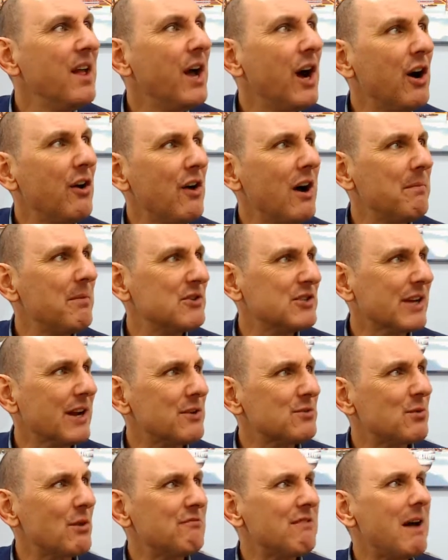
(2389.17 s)
All right, boys and
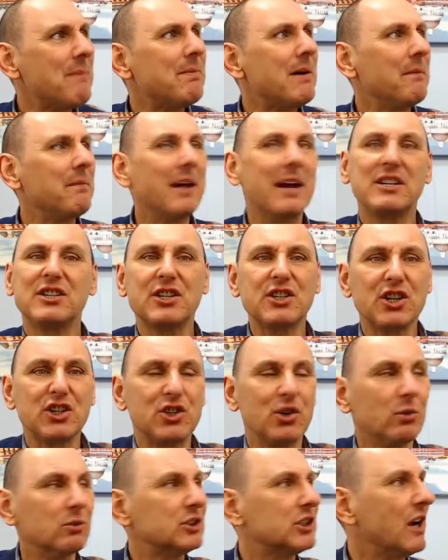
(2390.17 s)
girls, we'll wrap up there. Just a
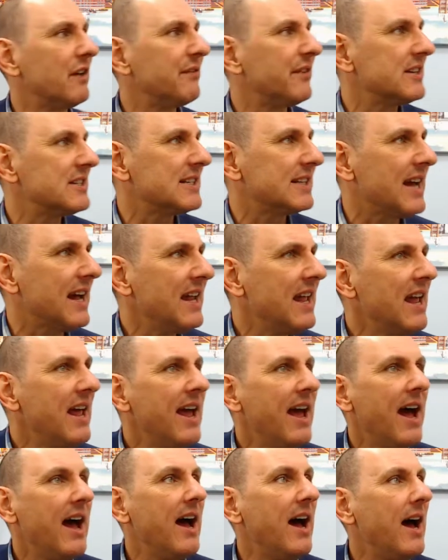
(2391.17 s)
short show for you today.
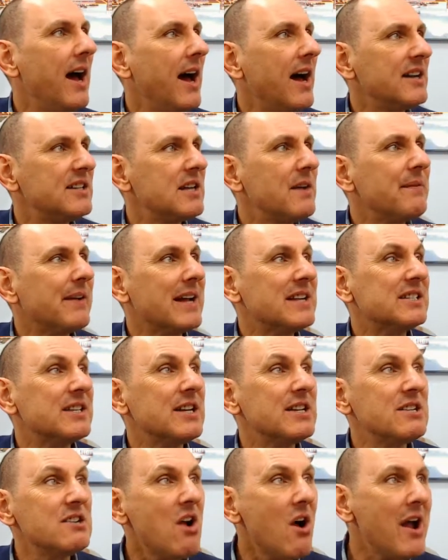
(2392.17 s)
Don't forget,
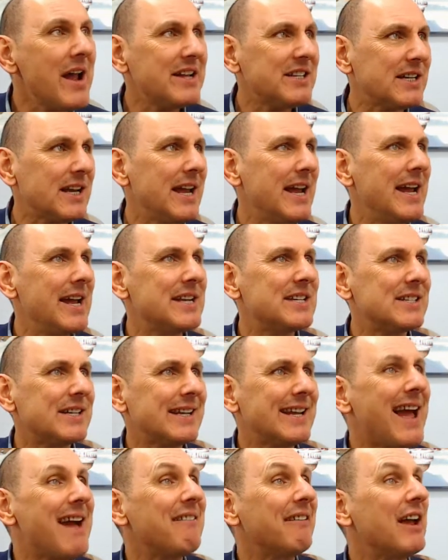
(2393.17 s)
tonight it's
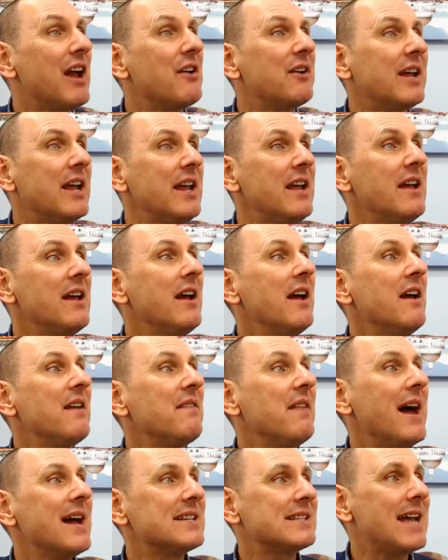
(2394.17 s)
karaoke.
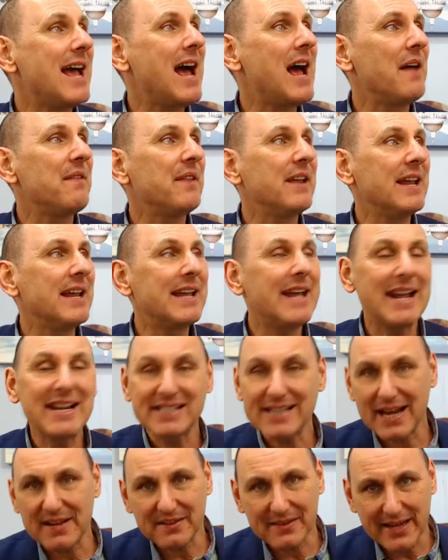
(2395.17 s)
That's at the
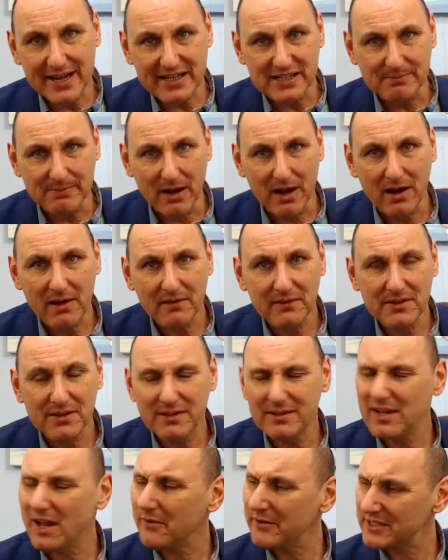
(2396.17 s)
King's Head Theatre Bar.
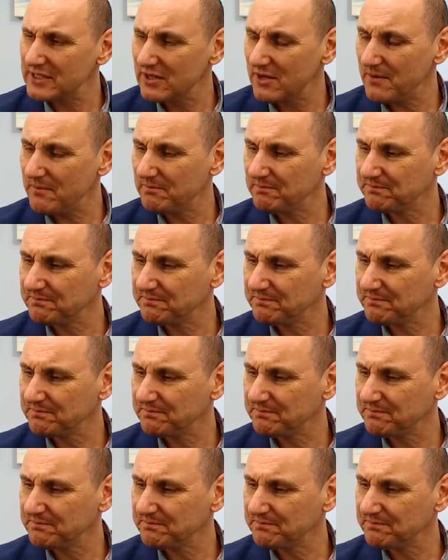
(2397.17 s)
No, it's not.